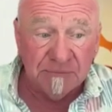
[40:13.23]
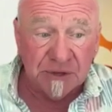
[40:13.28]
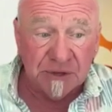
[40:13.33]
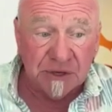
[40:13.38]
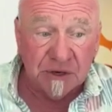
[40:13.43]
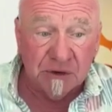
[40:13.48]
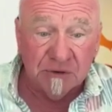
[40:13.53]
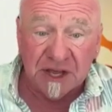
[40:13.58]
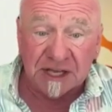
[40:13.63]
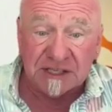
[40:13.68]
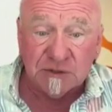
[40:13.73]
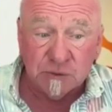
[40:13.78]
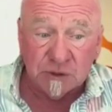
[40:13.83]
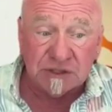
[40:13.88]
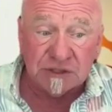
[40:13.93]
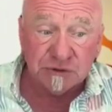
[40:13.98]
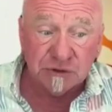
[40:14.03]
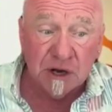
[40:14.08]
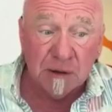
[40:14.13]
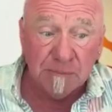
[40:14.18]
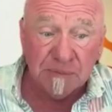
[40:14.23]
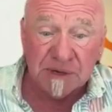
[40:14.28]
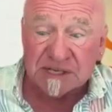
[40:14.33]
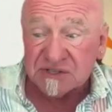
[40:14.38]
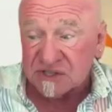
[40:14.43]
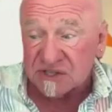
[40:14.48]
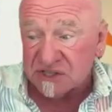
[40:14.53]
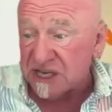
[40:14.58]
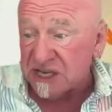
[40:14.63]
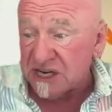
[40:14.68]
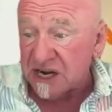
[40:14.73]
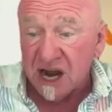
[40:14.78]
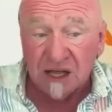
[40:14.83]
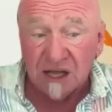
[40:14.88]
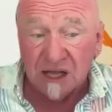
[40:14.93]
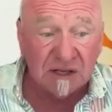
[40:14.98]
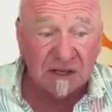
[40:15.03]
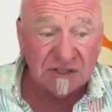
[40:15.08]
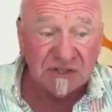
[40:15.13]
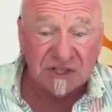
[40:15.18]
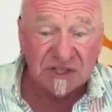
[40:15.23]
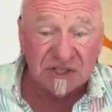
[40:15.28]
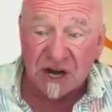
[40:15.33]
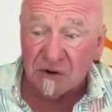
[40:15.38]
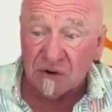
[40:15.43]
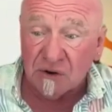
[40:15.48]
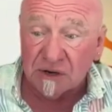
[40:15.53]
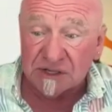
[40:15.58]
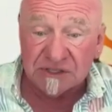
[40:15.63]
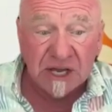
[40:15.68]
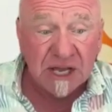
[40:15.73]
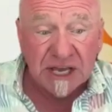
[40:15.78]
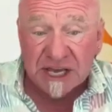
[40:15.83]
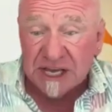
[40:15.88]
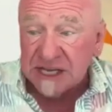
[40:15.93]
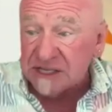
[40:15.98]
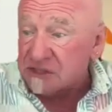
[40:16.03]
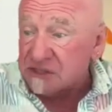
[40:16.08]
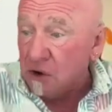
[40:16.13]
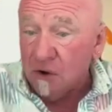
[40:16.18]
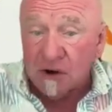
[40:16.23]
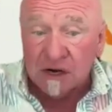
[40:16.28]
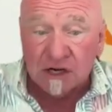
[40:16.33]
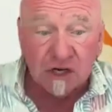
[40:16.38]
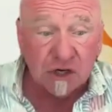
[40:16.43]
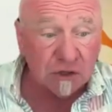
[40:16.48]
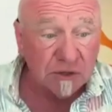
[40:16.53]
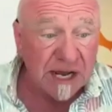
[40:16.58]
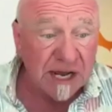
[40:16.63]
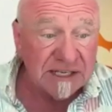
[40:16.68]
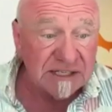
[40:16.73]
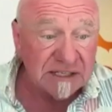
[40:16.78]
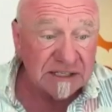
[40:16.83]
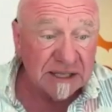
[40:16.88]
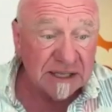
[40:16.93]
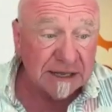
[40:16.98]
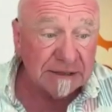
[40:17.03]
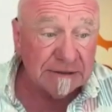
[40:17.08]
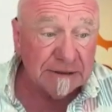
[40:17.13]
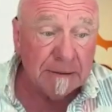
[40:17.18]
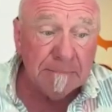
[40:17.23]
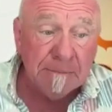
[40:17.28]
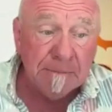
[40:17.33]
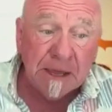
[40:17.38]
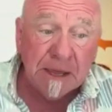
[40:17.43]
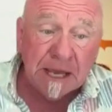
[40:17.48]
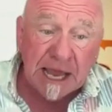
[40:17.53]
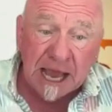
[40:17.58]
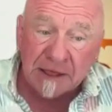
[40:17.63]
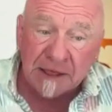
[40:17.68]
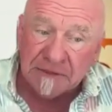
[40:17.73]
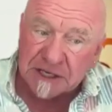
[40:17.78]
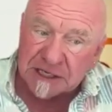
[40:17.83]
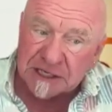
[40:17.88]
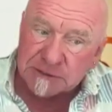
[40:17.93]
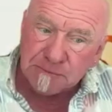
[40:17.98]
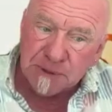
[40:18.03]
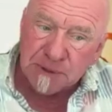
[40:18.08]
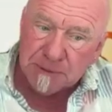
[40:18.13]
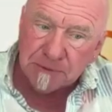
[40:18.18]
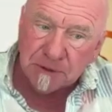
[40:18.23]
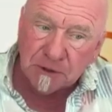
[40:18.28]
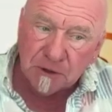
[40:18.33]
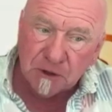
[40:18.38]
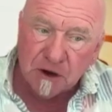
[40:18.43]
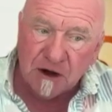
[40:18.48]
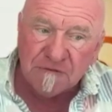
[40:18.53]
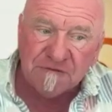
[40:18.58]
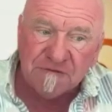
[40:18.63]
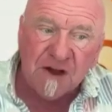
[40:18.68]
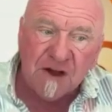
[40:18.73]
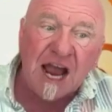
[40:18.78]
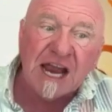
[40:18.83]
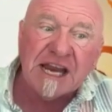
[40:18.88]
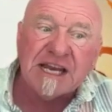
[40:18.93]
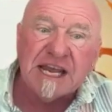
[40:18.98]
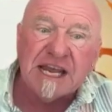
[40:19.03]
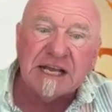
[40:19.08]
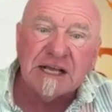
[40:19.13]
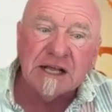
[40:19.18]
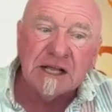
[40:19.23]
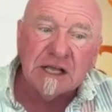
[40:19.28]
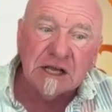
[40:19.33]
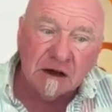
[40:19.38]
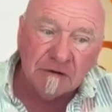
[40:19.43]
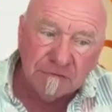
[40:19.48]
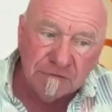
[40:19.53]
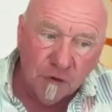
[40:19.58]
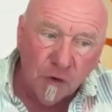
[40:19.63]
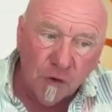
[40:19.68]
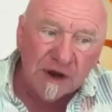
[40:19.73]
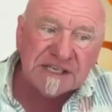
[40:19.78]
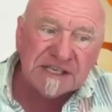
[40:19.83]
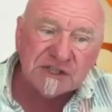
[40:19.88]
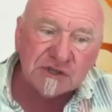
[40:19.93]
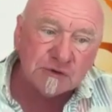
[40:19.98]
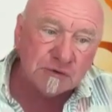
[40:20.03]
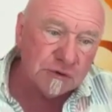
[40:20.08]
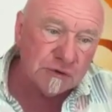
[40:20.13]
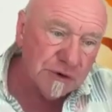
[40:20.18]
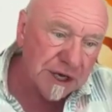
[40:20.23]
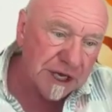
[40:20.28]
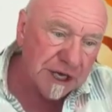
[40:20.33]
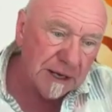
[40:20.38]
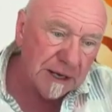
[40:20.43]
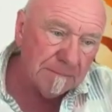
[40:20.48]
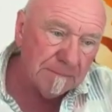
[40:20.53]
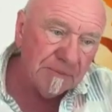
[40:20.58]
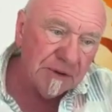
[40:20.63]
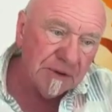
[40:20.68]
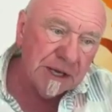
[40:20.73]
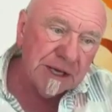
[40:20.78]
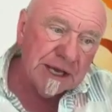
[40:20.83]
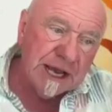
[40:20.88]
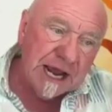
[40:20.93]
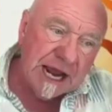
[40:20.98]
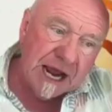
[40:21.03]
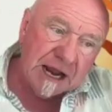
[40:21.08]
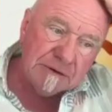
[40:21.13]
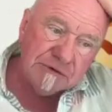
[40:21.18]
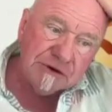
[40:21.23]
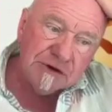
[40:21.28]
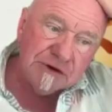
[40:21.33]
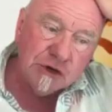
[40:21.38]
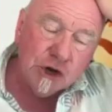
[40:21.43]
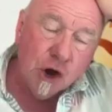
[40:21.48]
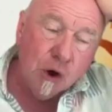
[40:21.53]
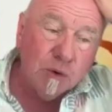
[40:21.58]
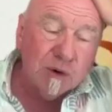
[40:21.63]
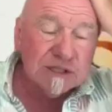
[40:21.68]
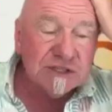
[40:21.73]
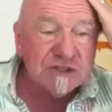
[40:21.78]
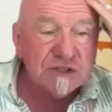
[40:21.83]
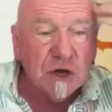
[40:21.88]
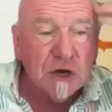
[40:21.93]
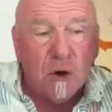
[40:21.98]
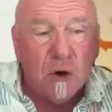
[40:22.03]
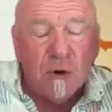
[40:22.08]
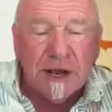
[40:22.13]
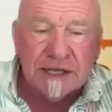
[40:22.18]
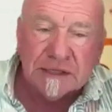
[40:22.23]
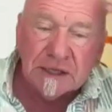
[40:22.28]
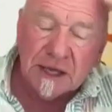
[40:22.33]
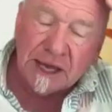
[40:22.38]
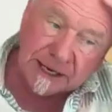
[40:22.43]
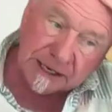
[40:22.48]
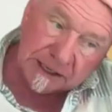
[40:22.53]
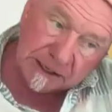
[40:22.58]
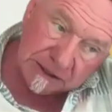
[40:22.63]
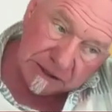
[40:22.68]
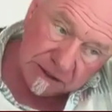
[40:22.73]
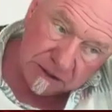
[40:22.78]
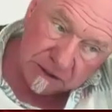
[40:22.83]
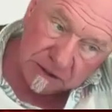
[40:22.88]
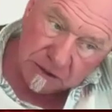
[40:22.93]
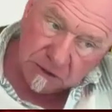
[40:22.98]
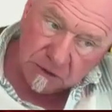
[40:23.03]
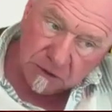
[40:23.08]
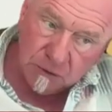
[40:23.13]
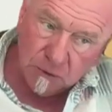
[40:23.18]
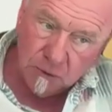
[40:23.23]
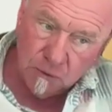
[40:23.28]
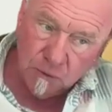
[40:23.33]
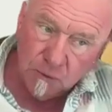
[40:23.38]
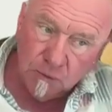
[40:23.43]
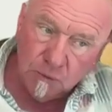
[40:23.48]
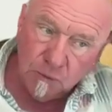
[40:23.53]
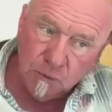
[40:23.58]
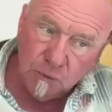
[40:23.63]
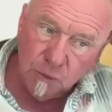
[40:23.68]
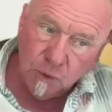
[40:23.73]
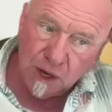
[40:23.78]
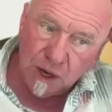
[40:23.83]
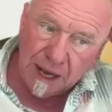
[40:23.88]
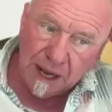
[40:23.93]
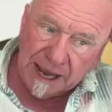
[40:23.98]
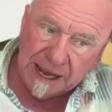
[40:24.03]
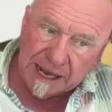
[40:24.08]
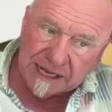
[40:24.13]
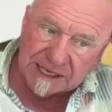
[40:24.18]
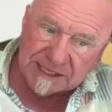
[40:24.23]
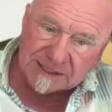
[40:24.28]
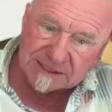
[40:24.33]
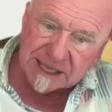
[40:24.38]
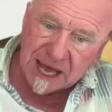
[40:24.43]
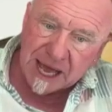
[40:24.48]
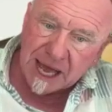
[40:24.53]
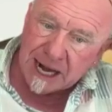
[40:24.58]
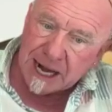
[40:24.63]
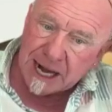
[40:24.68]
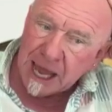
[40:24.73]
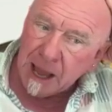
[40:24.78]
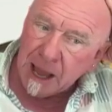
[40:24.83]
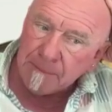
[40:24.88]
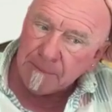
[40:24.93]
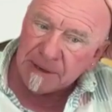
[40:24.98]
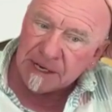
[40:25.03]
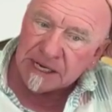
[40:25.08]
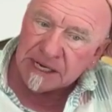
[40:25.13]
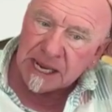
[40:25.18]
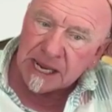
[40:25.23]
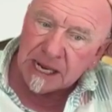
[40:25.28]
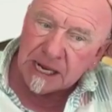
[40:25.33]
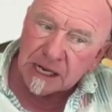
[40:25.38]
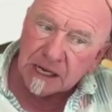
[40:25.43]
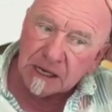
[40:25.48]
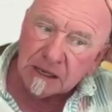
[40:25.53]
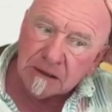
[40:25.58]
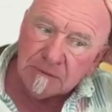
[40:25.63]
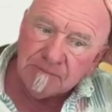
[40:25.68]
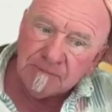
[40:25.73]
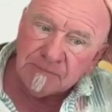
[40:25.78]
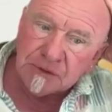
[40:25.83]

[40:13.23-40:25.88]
That's what Trump is, senile on steroids. He's going crazy like that. And these people are finding a voice through him. And no one's going like, why is that happening?